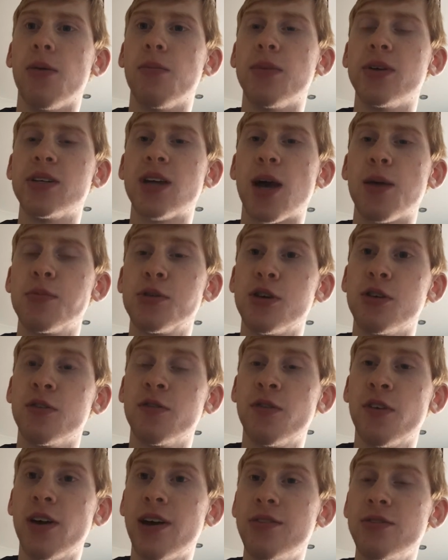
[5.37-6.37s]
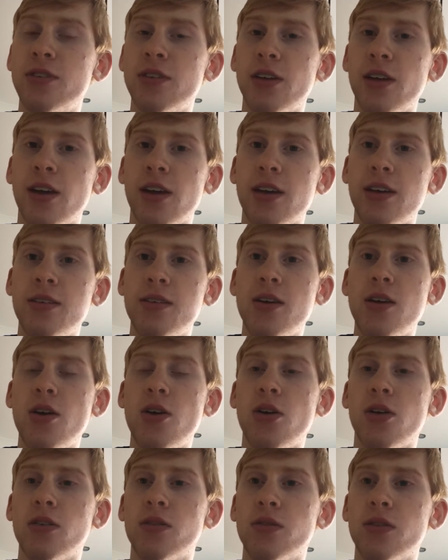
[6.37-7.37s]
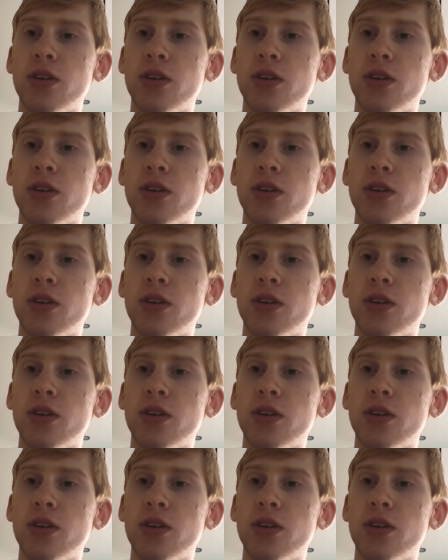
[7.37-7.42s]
It's episode 5 today of